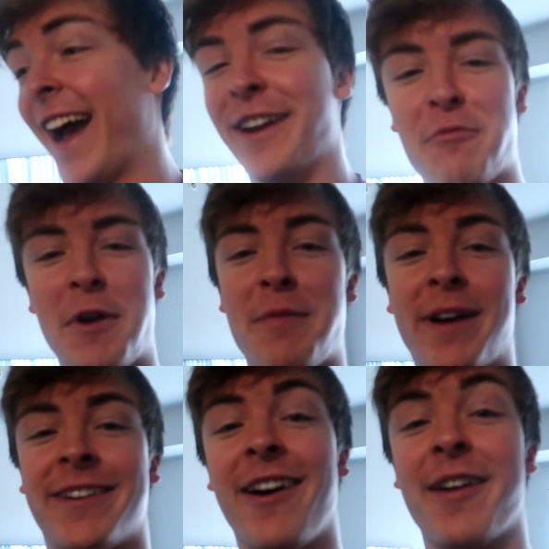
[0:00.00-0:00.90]
I had to run to
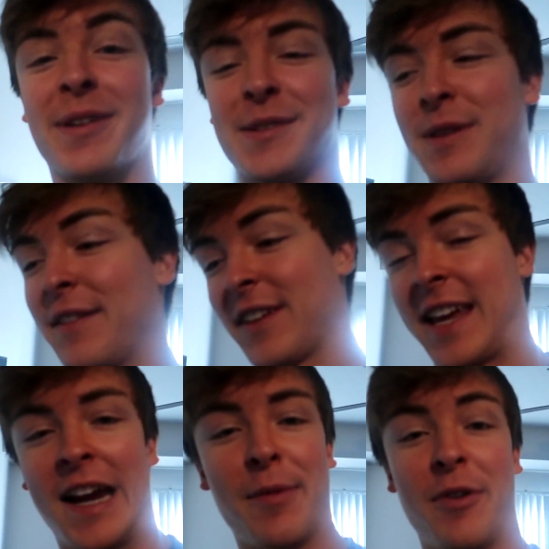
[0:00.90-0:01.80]
my car because we left the
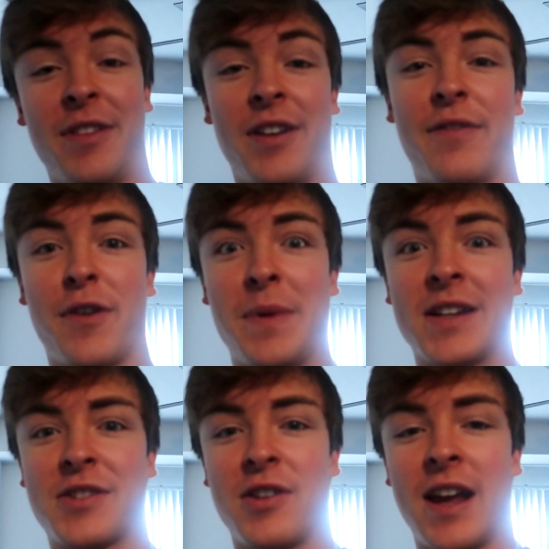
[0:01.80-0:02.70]
camera in there from
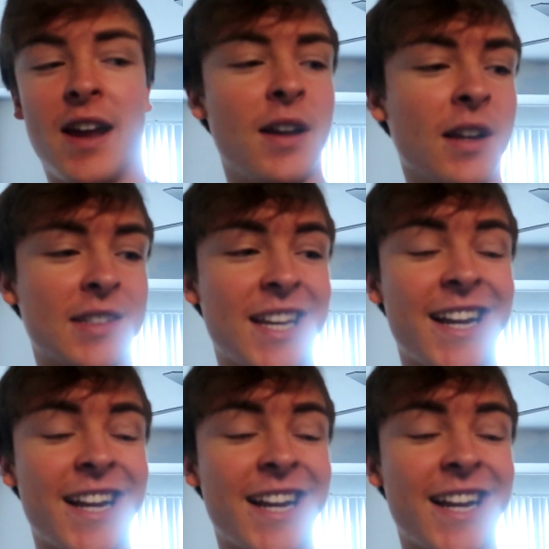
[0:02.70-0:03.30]
yesterday because